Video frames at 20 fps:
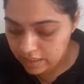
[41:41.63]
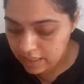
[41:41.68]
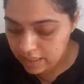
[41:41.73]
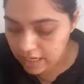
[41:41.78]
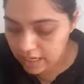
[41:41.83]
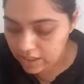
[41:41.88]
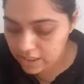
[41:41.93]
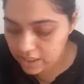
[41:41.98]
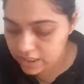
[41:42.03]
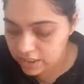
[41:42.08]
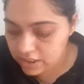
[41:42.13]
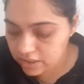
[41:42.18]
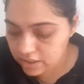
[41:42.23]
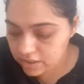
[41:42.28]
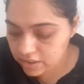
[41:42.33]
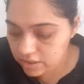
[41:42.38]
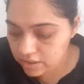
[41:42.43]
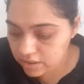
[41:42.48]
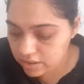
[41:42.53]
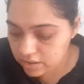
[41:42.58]
I'll
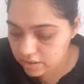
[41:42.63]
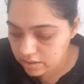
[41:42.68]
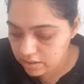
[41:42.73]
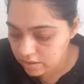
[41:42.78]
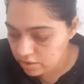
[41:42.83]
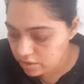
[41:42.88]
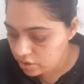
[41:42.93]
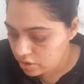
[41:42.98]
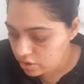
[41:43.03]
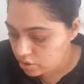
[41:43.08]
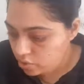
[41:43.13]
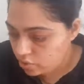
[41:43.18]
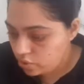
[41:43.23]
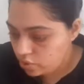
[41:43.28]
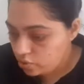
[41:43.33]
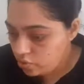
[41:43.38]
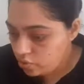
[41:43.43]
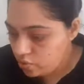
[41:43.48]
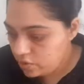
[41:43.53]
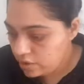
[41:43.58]
just show
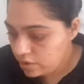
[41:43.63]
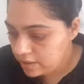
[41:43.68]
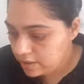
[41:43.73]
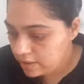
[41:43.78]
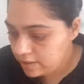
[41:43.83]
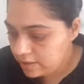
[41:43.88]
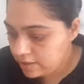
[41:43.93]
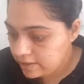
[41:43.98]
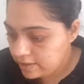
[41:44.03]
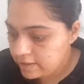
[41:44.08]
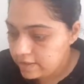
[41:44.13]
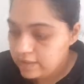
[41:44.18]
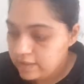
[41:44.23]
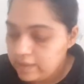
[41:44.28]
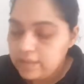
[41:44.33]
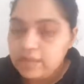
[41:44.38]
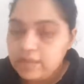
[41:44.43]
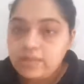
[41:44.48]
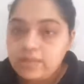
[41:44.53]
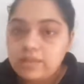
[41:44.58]
you.
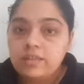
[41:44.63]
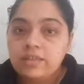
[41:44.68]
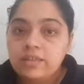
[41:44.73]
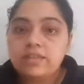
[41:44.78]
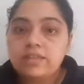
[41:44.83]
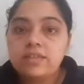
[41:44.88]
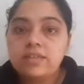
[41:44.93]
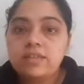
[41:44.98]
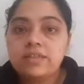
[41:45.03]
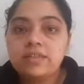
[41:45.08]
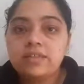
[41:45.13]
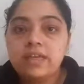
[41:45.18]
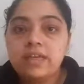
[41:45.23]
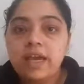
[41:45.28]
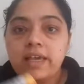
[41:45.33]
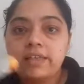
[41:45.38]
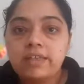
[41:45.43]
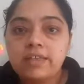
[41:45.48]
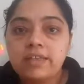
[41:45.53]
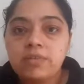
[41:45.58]
This is the
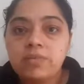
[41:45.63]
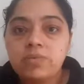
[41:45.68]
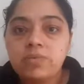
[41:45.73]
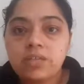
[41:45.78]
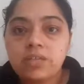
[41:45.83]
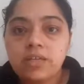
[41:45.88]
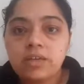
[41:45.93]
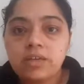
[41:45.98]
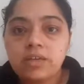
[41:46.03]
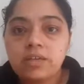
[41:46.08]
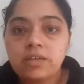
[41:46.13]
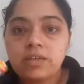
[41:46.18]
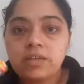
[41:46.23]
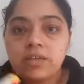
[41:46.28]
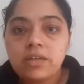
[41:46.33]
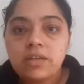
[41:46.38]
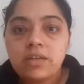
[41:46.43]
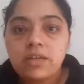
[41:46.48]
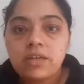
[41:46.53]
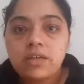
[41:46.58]
ice cream stick.
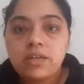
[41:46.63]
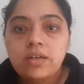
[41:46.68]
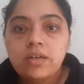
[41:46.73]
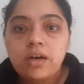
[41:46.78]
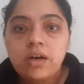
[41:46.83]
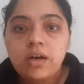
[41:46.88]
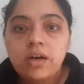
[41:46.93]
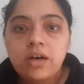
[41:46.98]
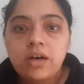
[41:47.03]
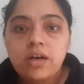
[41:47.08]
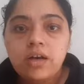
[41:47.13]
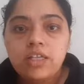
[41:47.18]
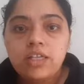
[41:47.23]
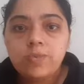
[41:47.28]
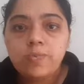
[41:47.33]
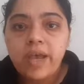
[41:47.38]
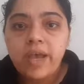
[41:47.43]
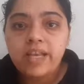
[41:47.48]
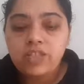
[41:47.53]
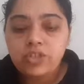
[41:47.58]

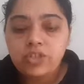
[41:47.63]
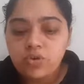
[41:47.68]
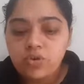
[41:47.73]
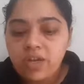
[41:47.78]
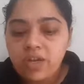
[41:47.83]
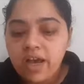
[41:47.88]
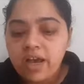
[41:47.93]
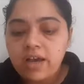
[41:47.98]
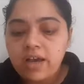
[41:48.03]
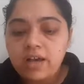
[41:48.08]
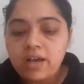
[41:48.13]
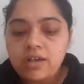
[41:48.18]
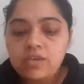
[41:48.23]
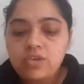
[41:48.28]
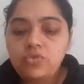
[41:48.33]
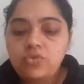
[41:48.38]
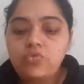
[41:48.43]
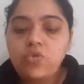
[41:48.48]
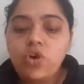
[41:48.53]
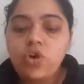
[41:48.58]
Spatula,
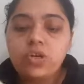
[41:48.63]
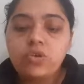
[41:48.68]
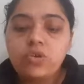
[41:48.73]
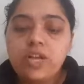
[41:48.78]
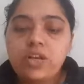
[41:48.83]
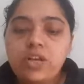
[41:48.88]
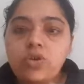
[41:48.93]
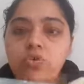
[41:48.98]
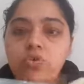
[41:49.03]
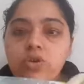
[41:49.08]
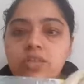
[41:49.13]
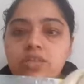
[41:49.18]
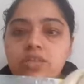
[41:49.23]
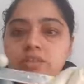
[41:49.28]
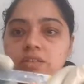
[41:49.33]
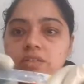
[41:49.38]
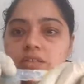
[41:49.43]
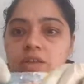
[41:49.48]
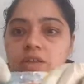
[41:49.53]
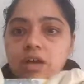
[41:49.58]
what you can do
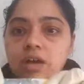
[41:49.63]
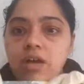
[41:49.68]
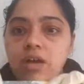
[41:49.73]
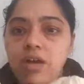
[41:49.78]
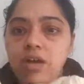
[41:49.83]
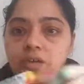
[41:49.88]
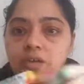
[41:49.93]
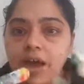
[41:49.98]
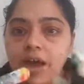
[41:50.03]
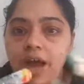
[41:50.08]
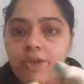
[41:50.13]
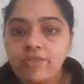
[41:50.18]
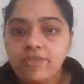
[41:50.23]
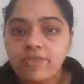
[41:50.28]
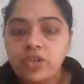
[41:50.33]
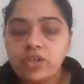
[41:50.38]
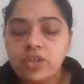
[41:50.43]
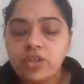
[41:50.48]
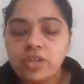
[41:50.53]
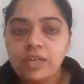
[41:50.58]
is,
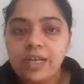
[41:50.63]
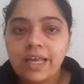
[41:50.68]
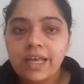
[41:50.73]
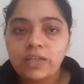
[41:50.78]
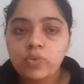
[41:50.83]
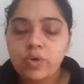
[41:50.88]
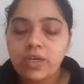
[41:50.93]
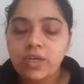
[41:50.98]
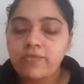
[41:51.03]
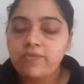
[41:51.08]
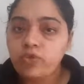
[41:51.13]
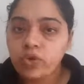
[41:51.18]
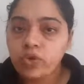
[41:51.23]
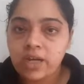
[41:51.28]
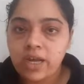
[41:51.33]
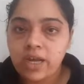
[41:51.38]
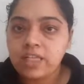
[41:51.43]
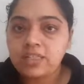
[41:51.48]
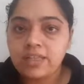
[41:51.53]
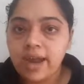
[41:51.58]
after like 24
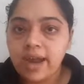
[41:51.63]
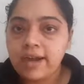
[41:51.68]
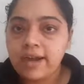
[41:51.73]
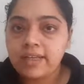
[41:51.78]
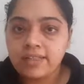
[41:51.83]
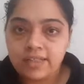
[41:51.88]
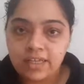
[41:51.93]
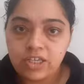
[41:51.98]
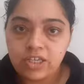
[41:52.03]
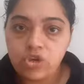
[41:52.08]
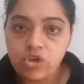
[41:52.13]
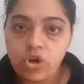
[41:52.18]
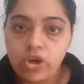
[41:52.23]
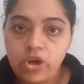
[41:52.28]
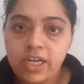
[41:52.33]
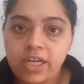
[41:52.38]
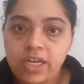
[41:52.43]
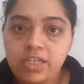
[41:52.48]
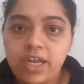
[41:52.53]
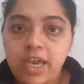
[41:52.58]
hours, that is a
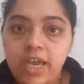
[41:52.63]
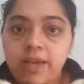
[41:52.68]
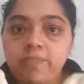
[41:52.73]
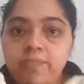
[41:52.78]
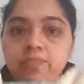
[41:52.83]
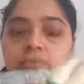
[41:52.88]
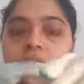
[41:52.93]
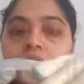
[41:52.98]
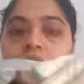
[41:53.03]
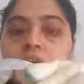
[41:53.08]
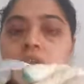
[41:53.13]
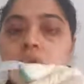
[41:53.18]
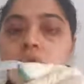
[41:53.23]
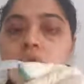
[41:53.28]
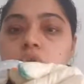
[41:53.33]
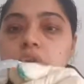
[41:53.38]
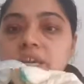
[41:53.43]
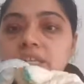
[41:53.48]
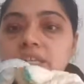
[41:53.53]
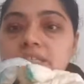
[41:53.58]
curing time,
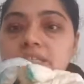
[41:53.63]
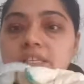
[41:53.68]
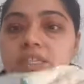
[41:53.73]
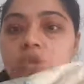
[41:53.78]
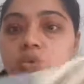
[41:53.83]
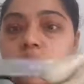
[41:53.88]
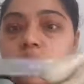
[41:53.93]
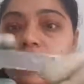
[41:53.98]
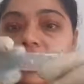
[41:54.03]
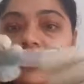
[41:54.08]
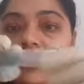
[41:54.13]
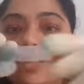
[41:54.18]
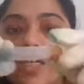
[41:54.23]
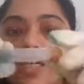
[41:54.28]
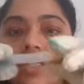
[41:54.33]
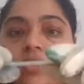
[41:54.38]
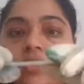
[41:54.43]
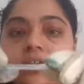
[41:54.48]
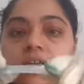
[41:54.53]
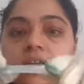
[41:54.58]
you can just twist it